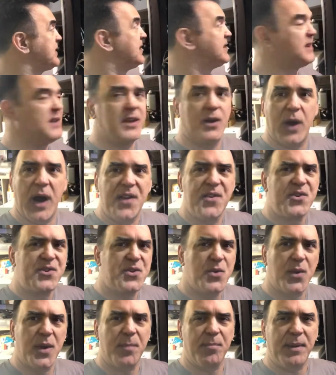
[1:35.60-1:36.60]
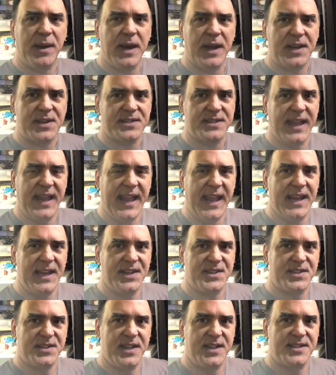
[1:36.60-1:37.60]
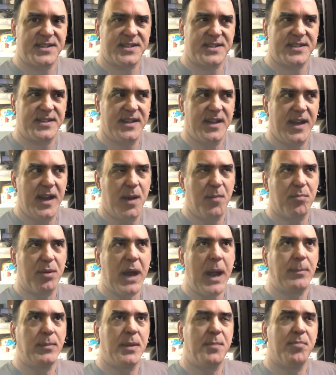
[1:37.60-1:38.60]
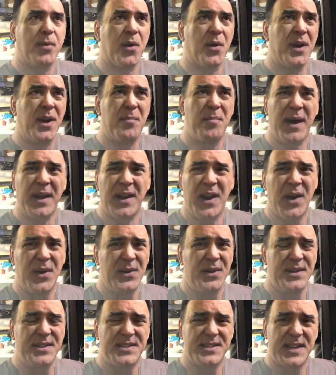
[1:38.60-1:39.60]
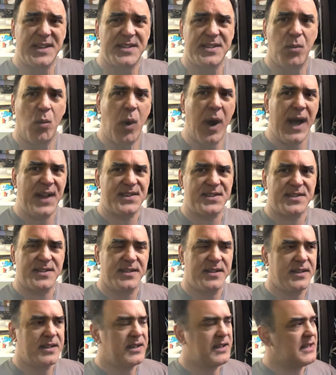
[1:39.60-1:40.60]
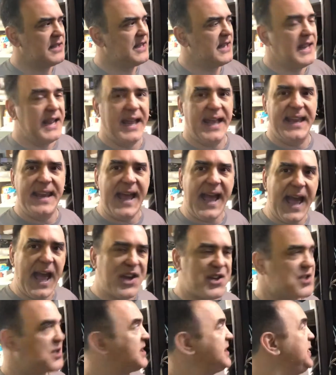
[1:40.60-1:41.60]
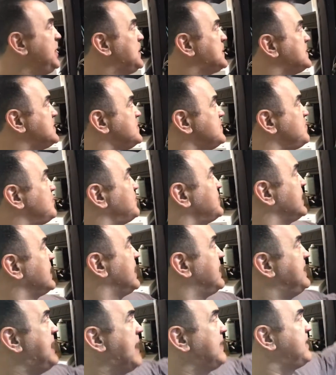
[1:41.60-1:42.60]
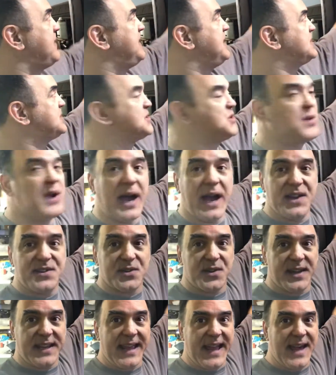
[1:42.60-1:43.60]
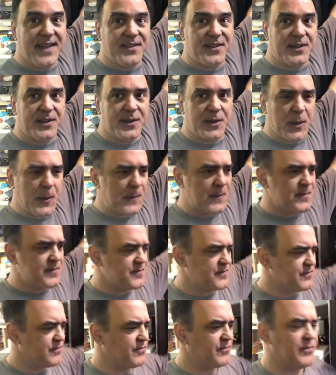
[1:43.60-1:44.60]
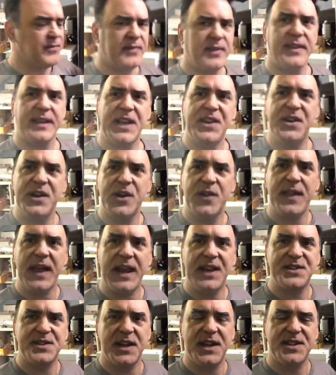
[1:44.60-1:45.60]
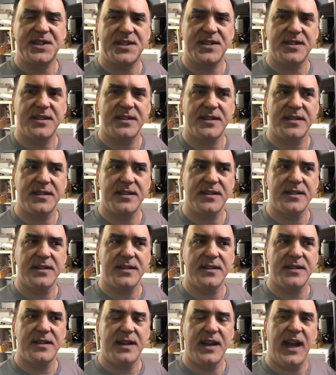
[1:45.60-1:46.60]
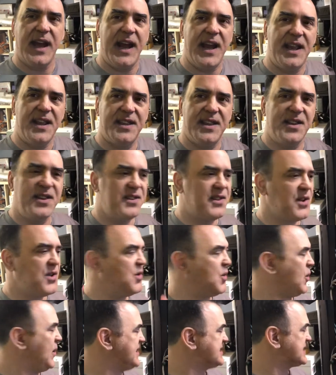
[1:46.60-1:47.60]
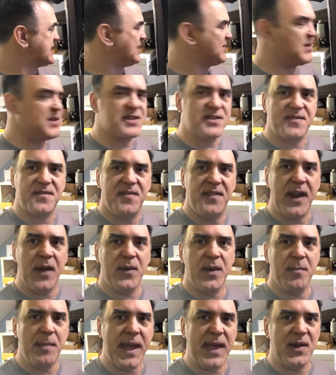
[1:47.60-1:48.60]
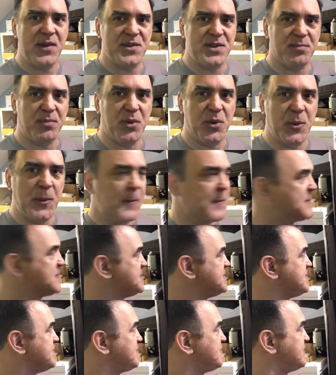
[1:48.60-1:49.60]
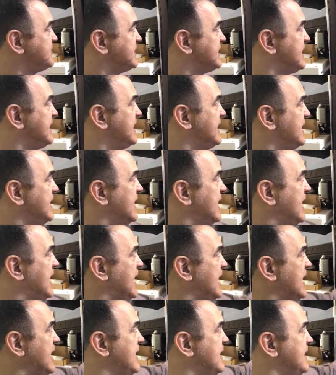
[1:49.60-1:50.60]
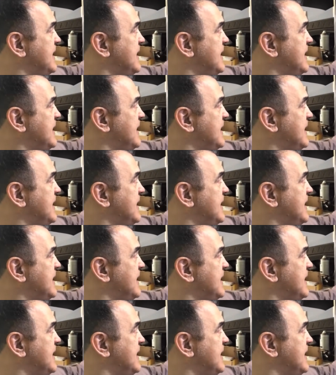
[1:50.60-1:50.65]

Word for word: You know, under two hundred bucks, and it's it's probably burning about one hundred sixty watts. And actually, now that these two guys are together, can you hear that? It's it's the the noise level is very manageable. Uh,